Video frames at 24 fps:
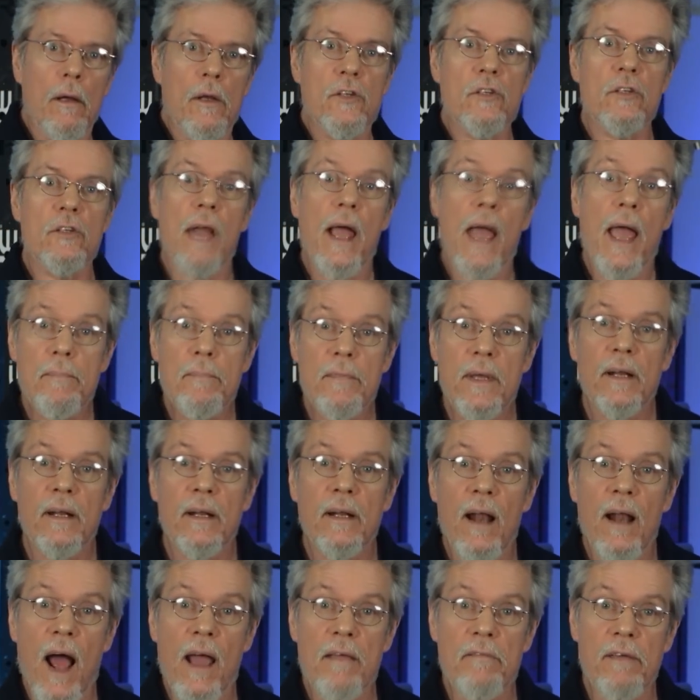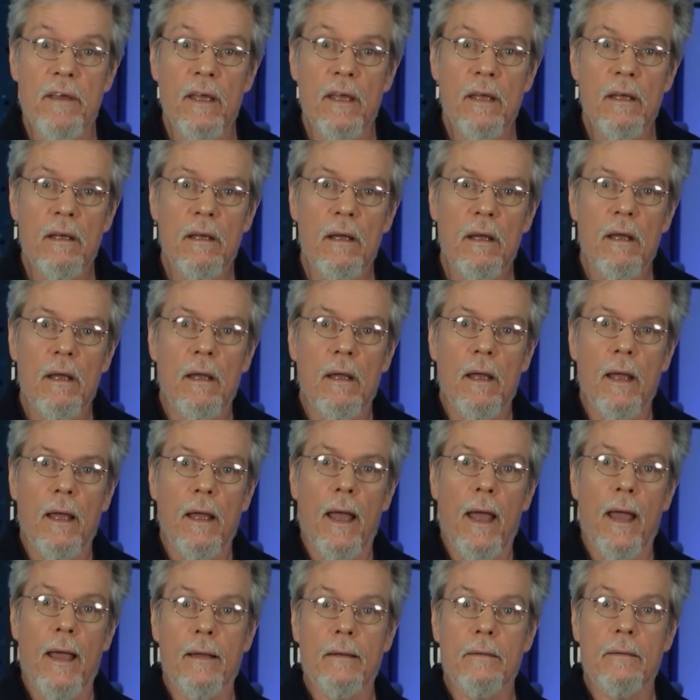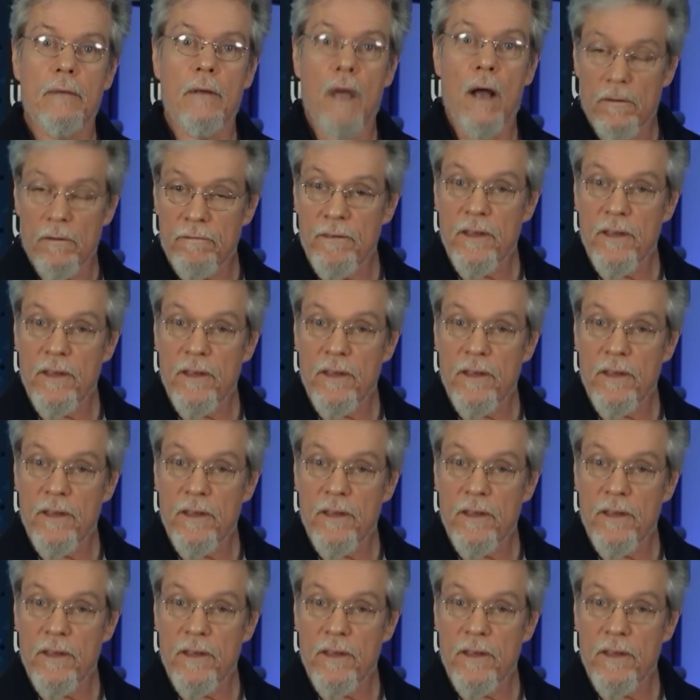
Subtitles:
slammed in an IV, and got a